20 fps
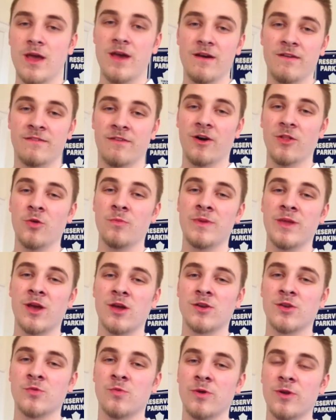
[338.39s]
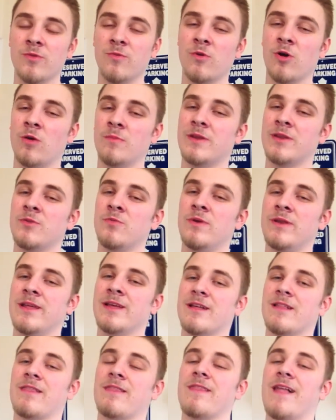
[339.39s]
Follow me on Twitter where I'll be
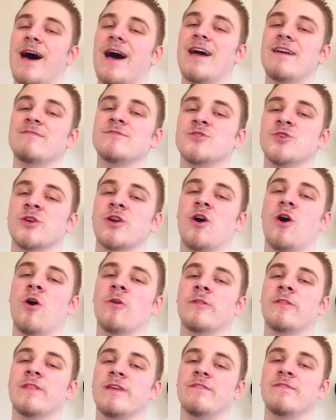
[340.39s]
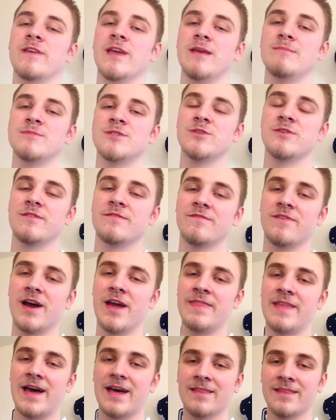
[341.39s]
tweeting live during all the Leaf games. You can
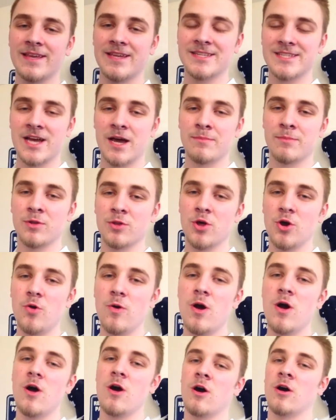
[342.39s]
find that link down below.